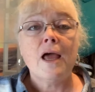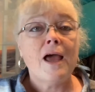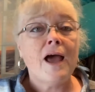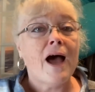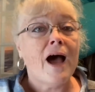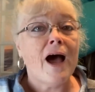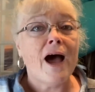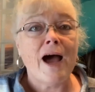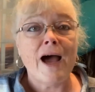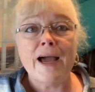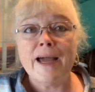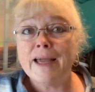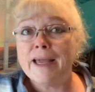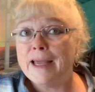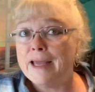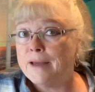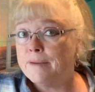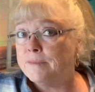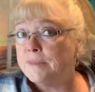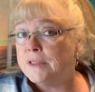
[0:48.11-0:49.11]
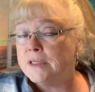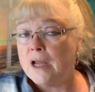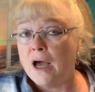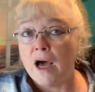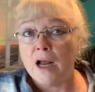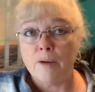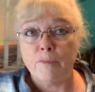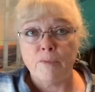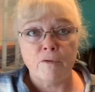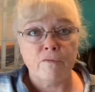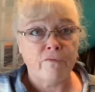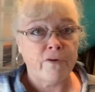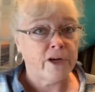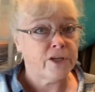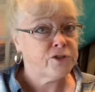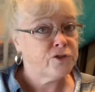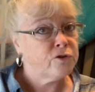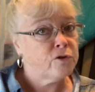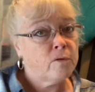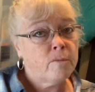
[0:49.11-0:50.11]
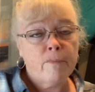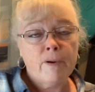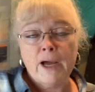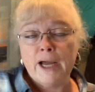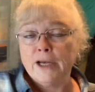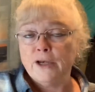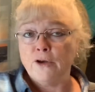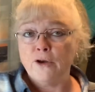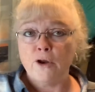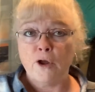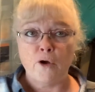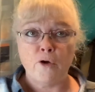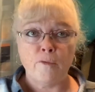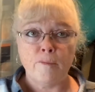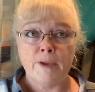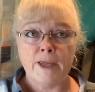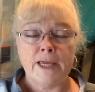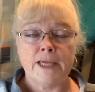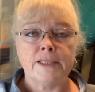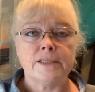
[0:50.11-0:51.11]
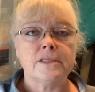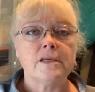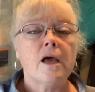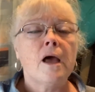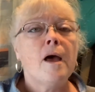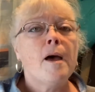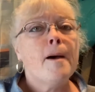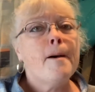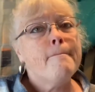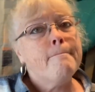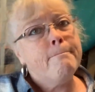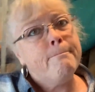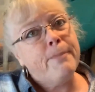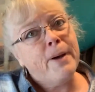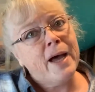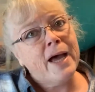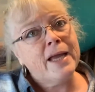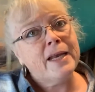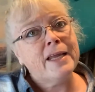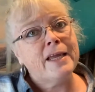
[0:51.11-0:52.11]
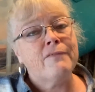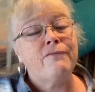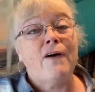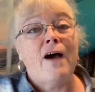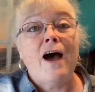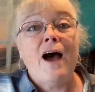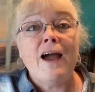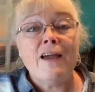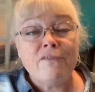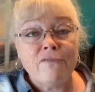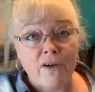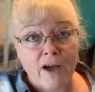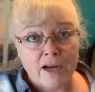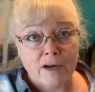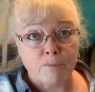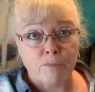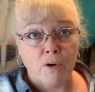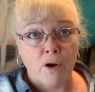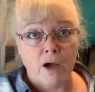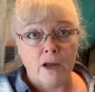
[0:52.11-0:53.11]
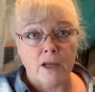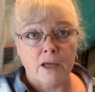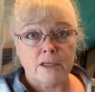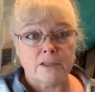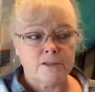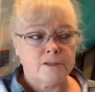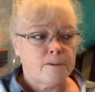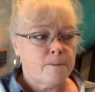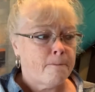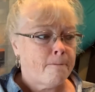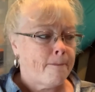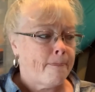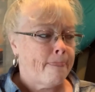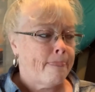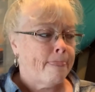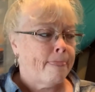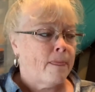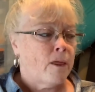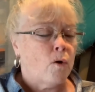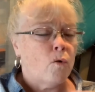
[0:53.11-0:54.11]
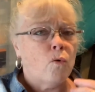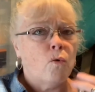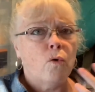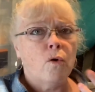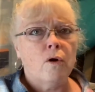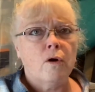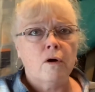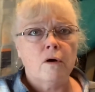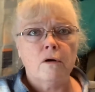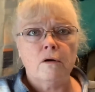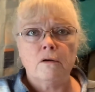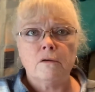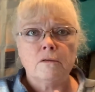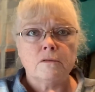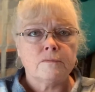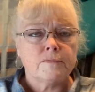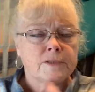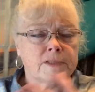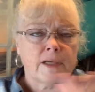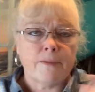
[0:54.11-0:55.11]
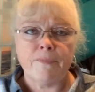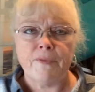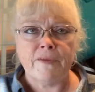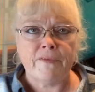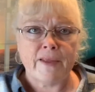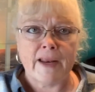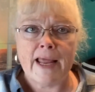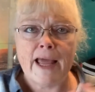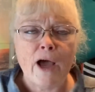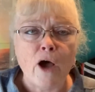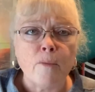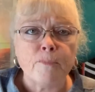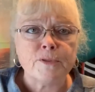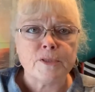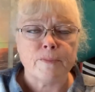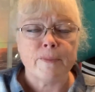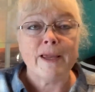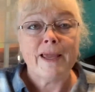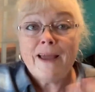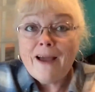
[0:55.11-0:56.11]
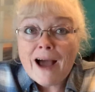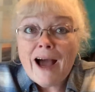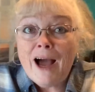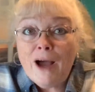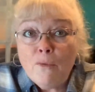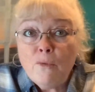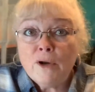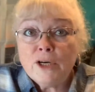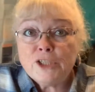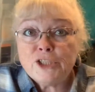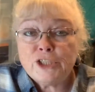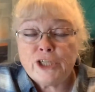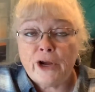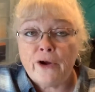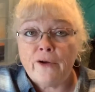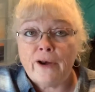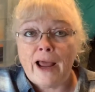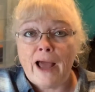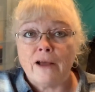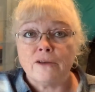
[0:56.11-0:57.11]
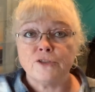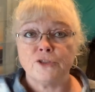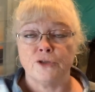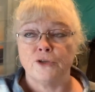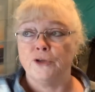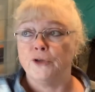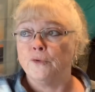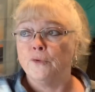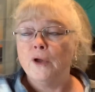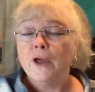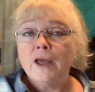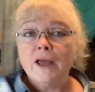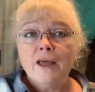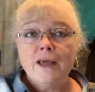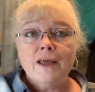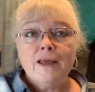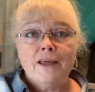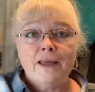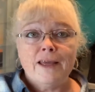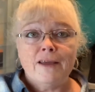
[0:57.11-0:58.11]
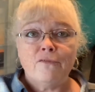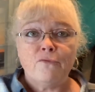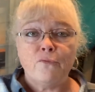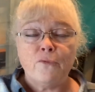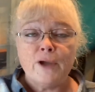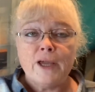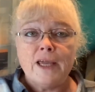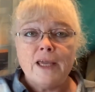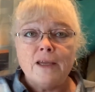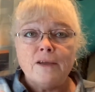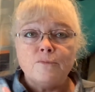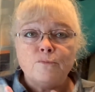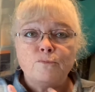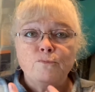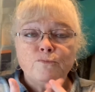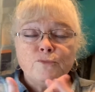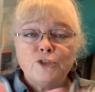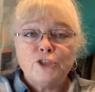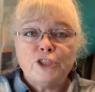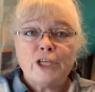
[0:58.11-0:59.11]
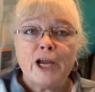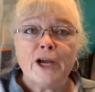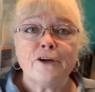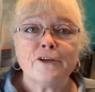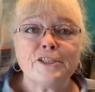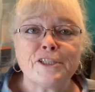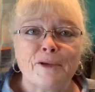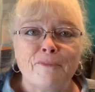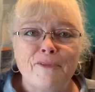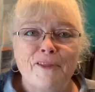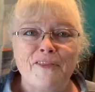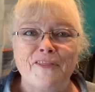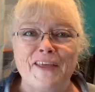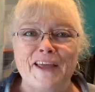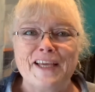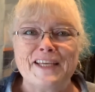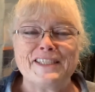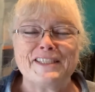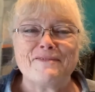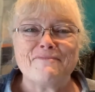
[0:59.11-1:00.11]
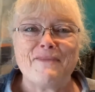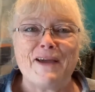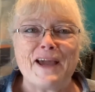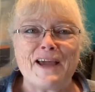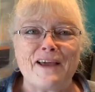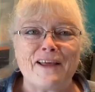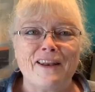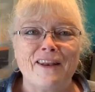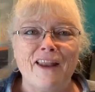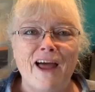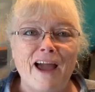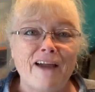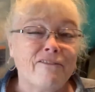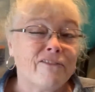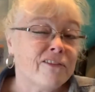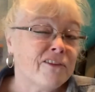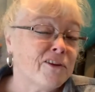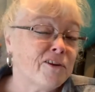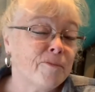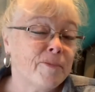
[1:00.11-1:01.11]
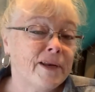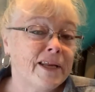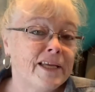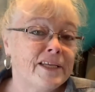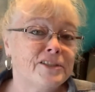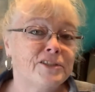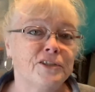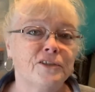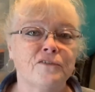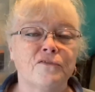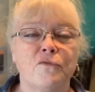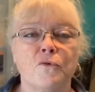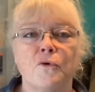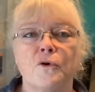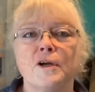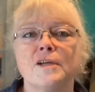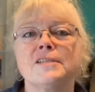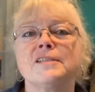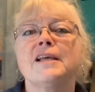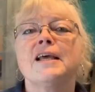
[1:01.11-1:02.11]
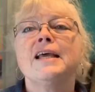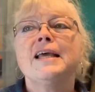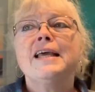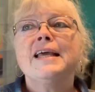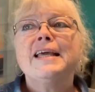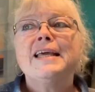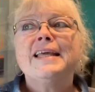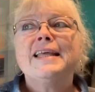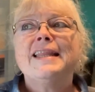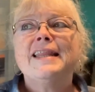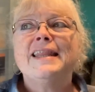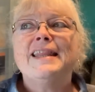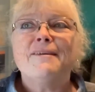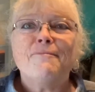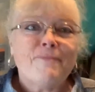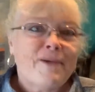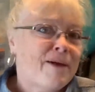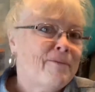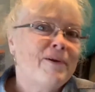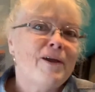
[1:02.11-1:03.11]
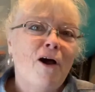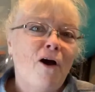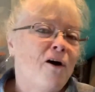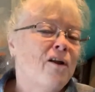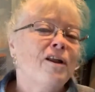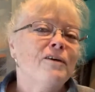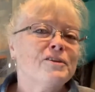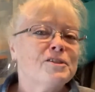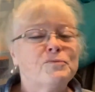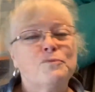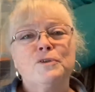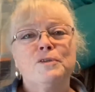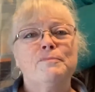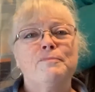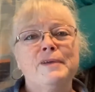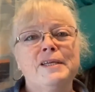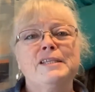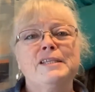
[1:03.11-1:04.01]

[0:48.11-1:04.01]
I am not a professional by no means, but if I find a product or something that helps me, I want to share it out to you if we share some of the things that make life a little bit easier for us, then maybe all of us wouldn't be